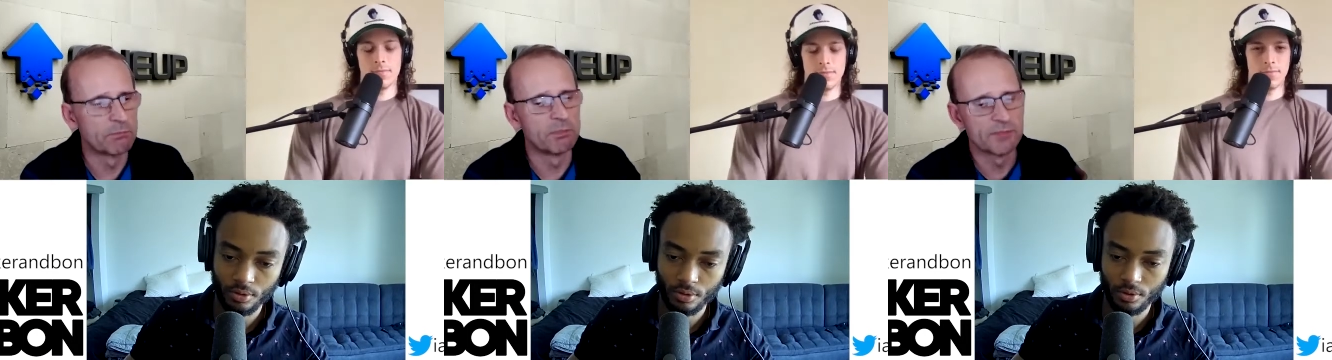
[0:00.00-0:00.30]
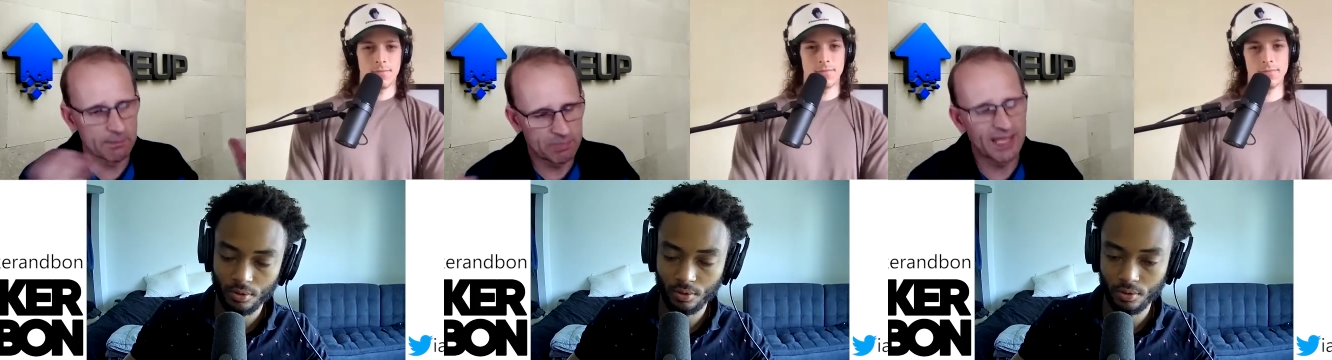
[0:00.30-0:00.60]
Speaker 1: They're
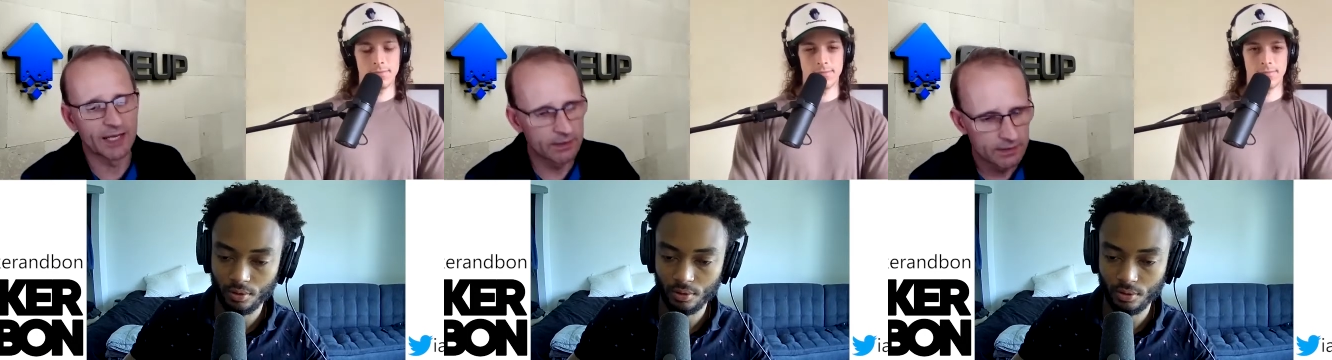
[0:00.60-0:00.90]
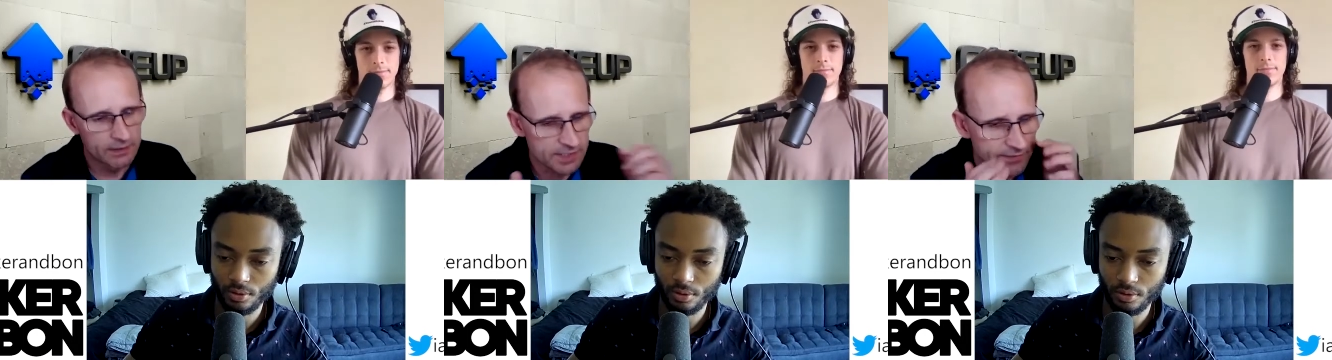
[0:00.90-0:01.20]
big.
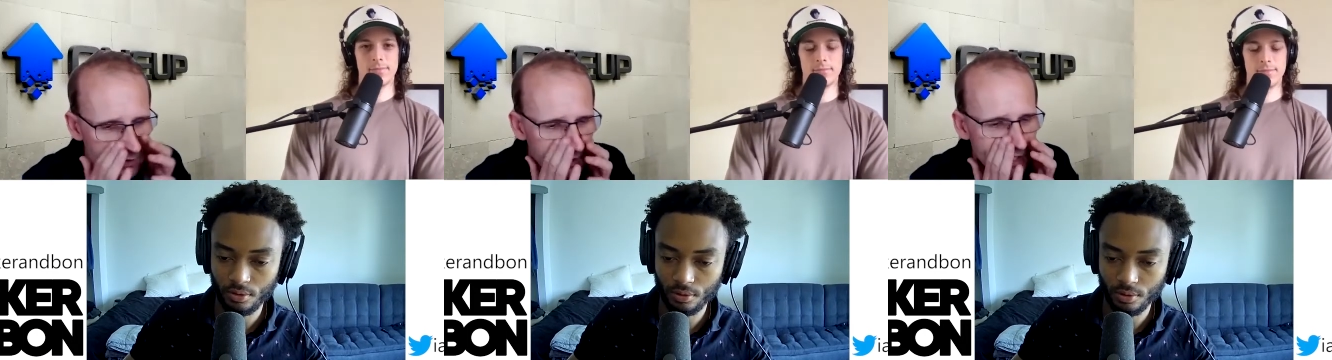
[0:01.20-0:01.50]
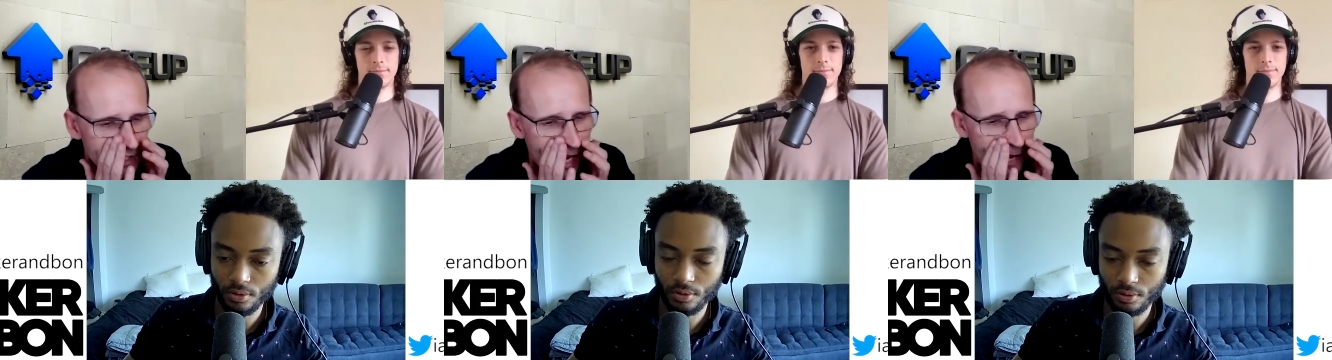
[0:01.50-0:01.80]
So if you look at
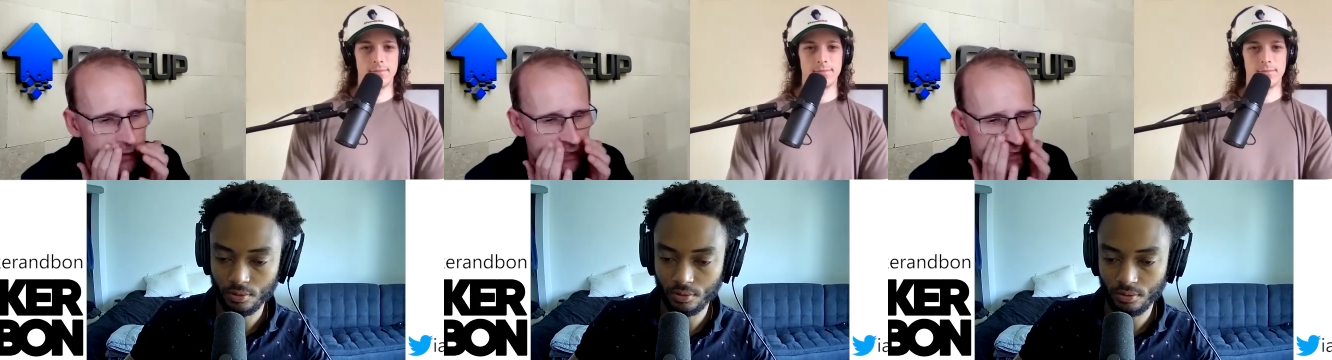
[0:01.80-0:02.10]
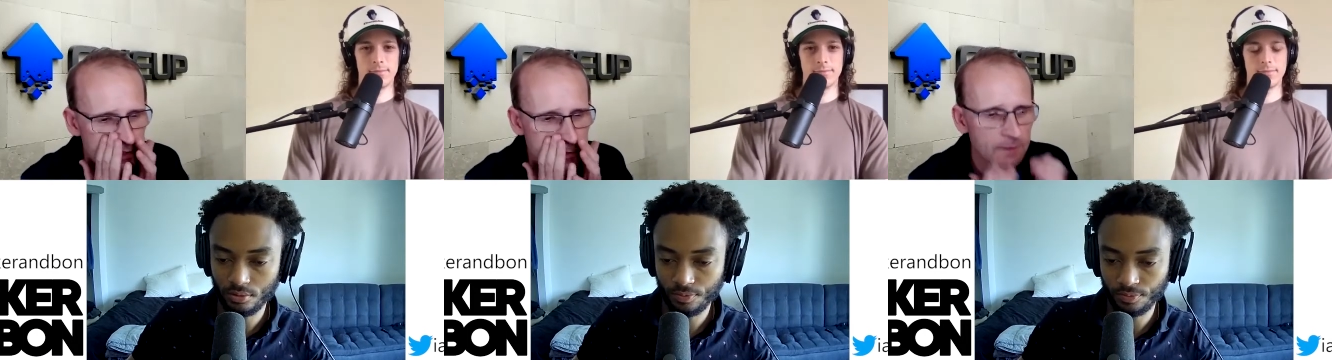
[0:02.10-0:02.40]
an
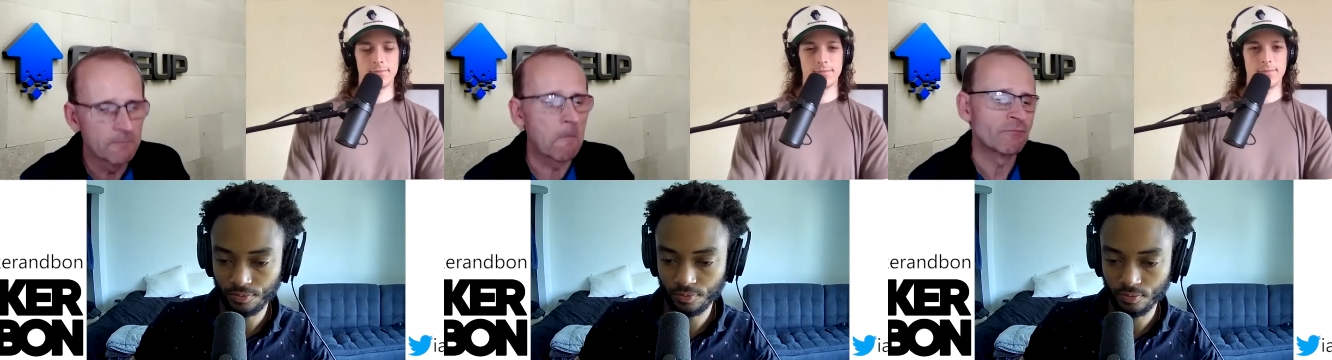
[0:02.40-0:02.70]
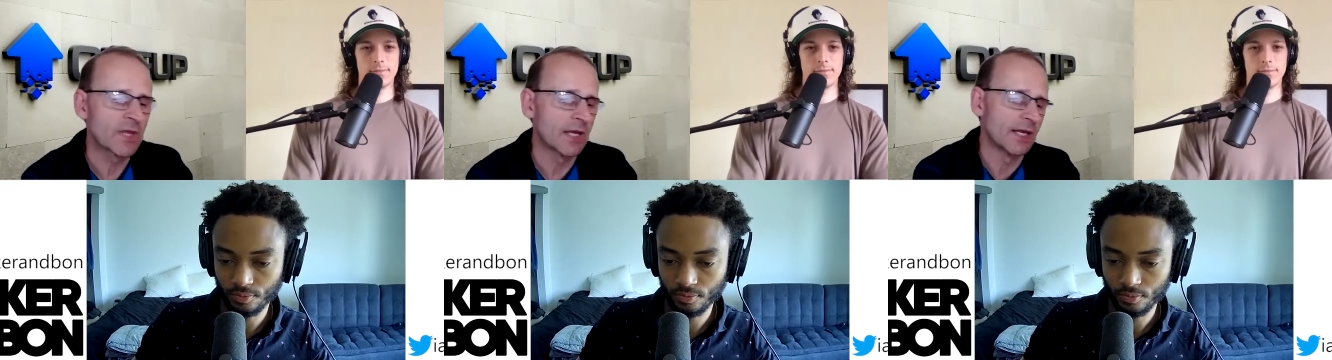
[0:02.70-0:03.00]
Amazon,
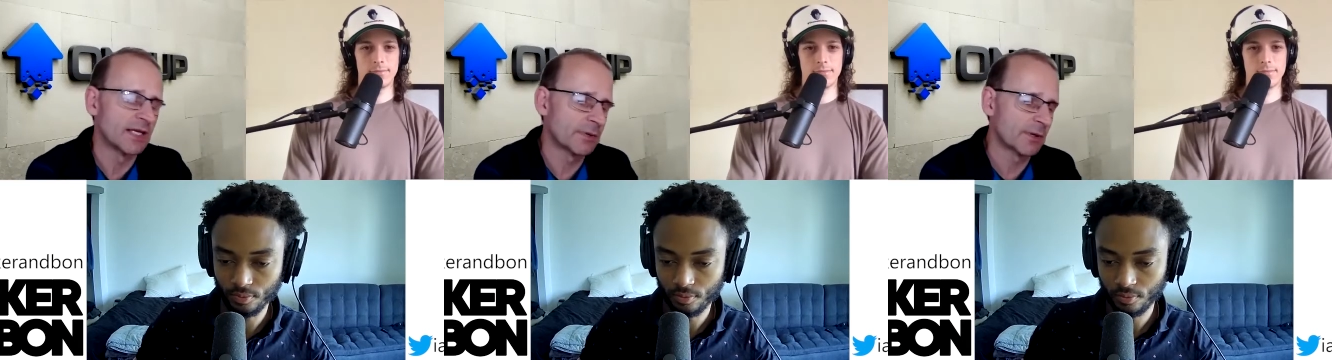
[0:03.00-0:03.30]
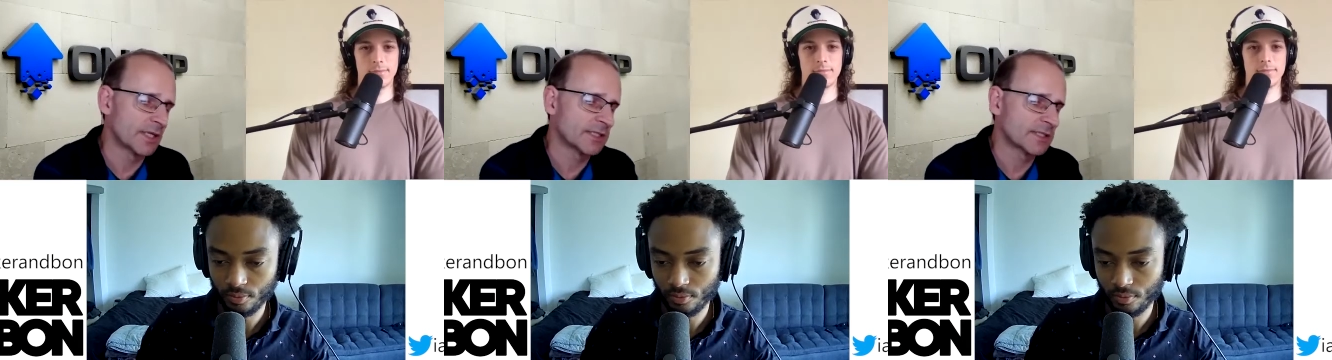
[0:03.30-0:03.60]
an
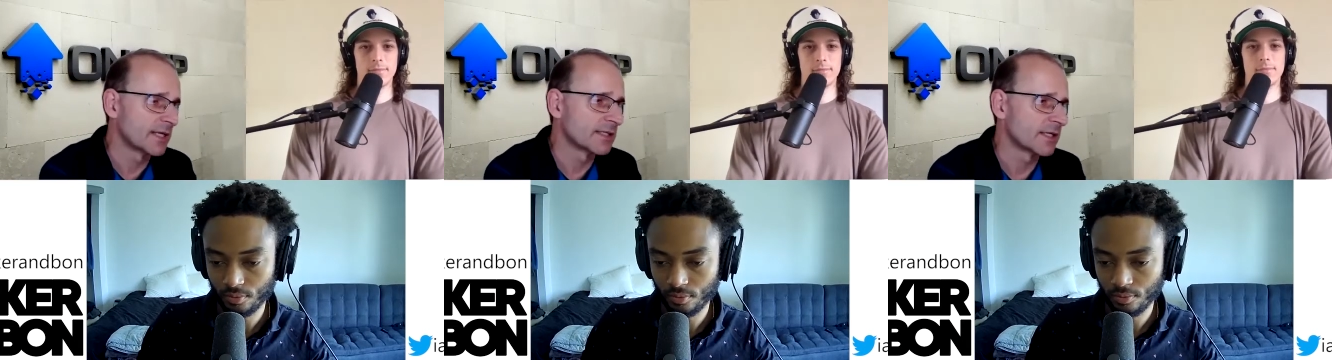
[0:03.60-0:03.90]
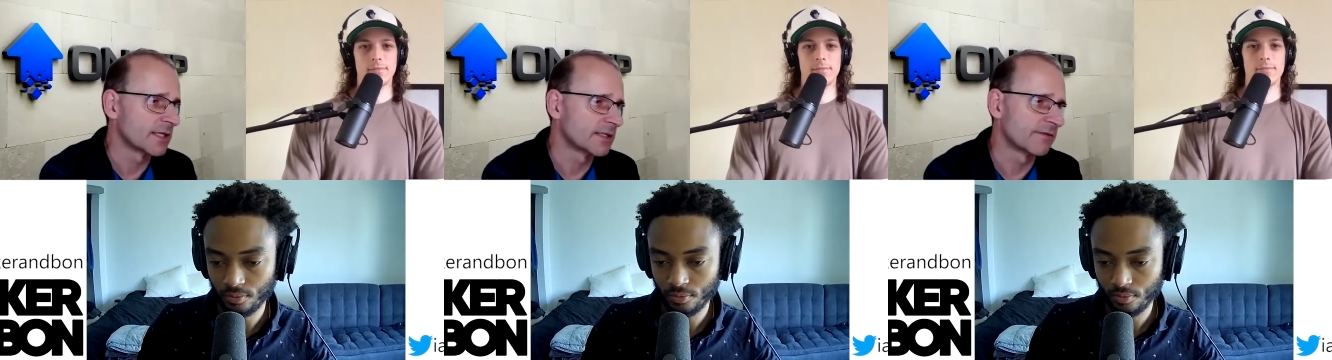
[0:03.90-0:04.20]
AWS data
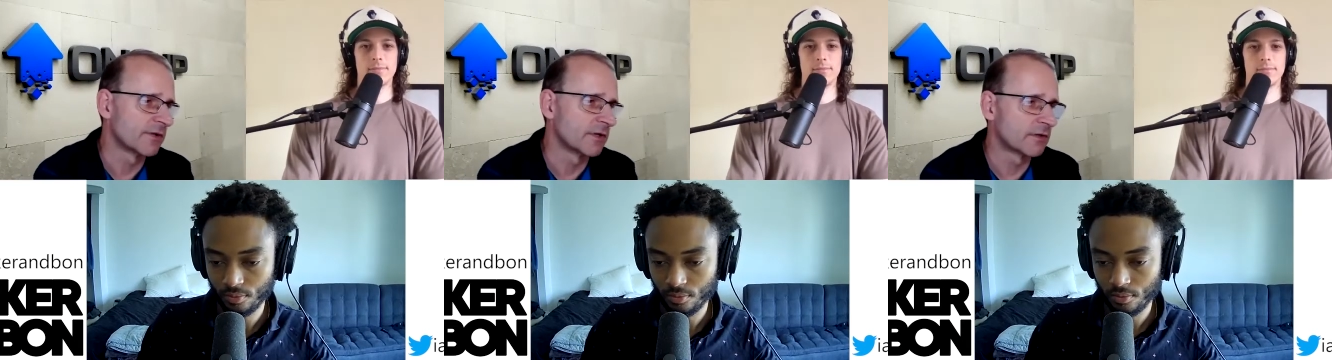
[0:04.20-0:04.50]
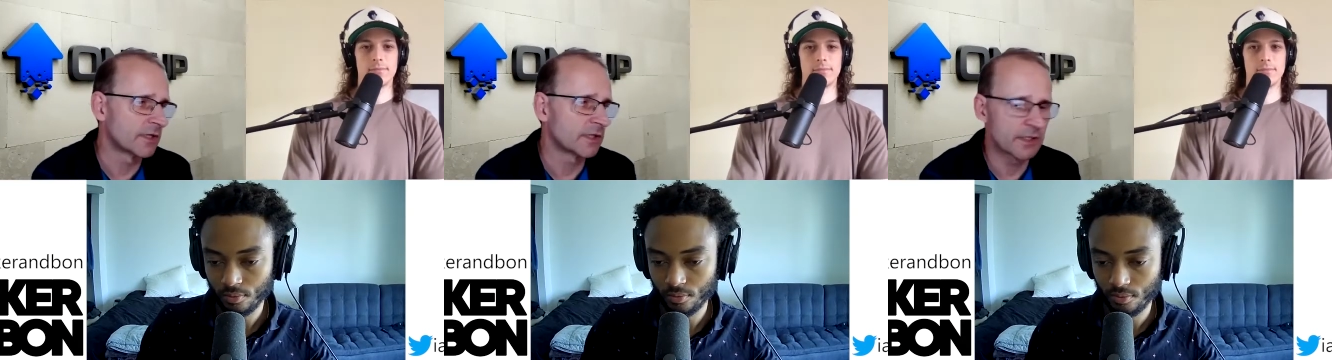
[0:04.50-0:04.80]
center, if you,
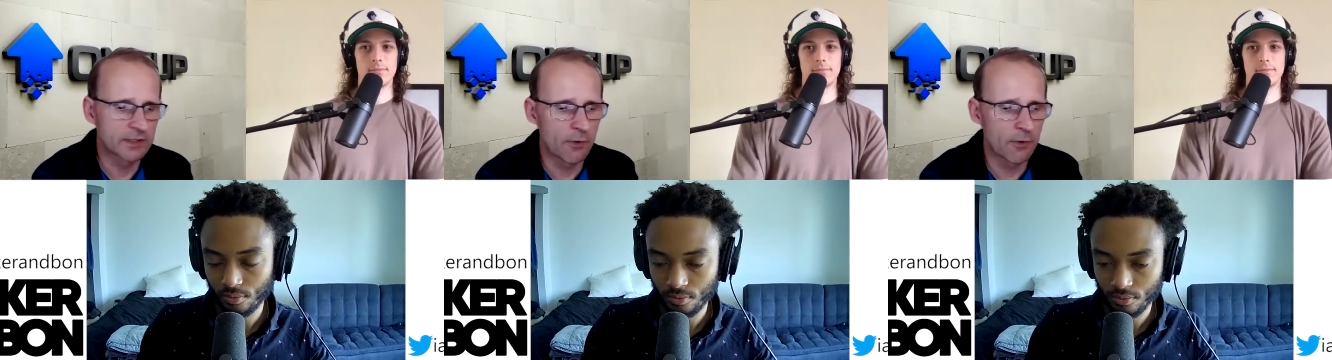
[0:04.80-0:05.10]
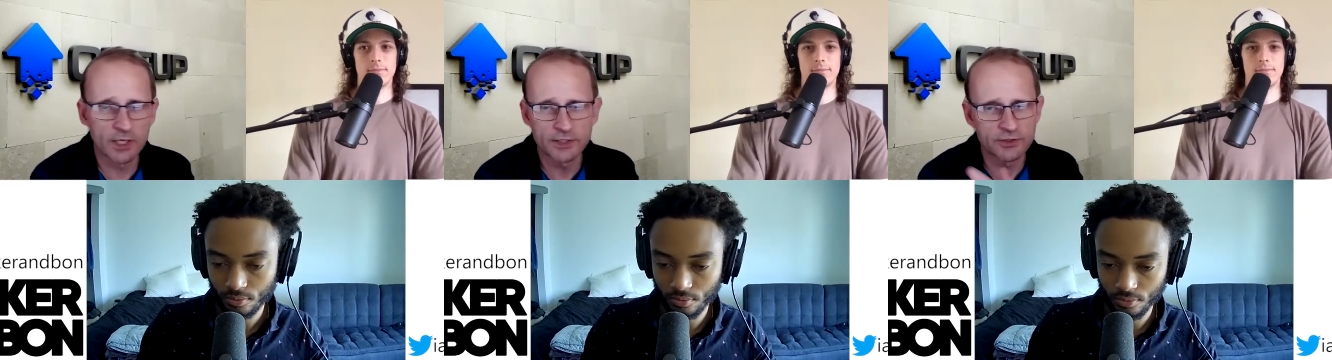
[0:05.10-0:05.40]
you can go
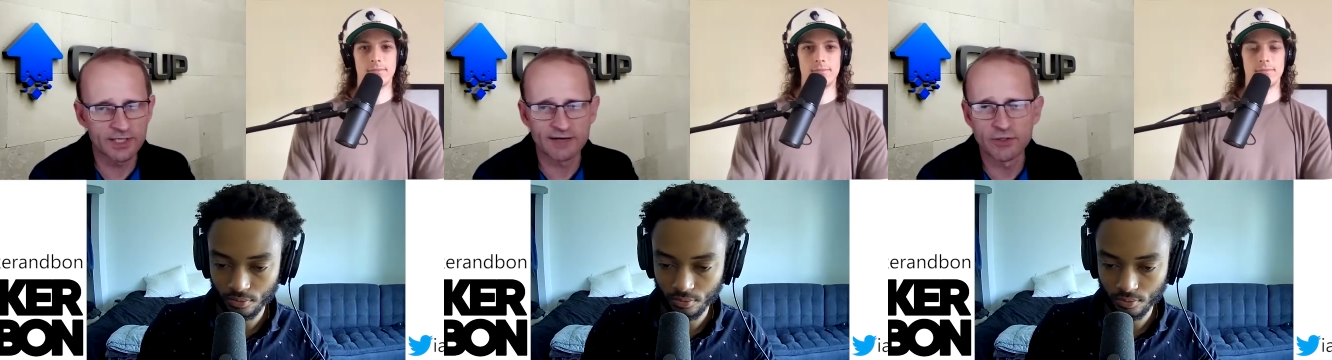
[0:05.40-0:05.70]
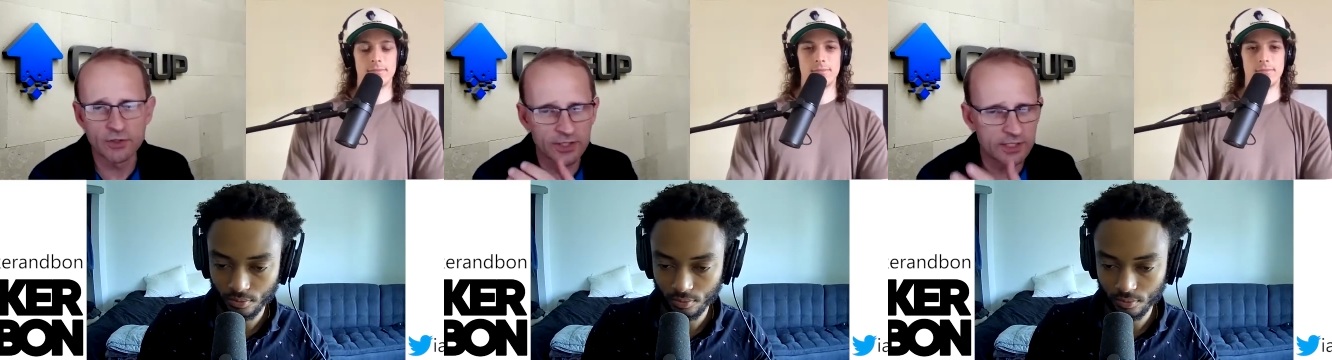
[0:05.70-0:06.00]
online, you can have a
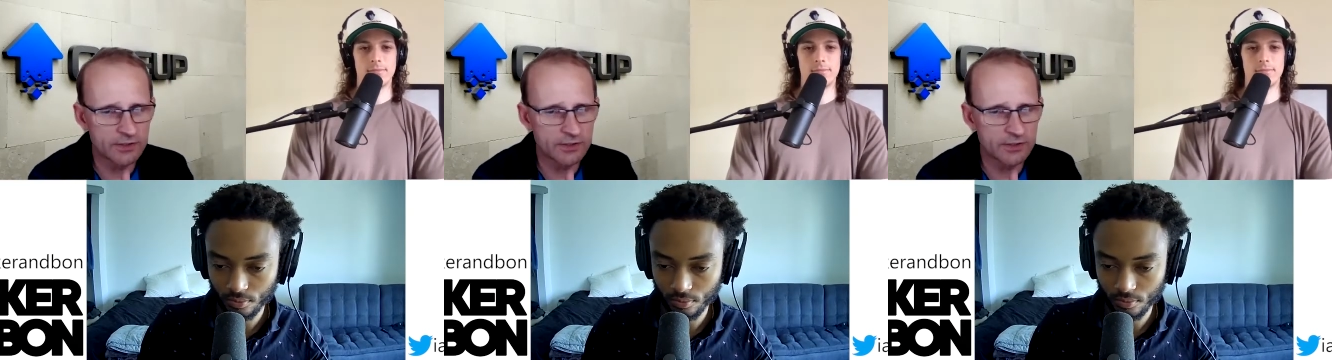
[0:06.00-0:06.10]
look at it.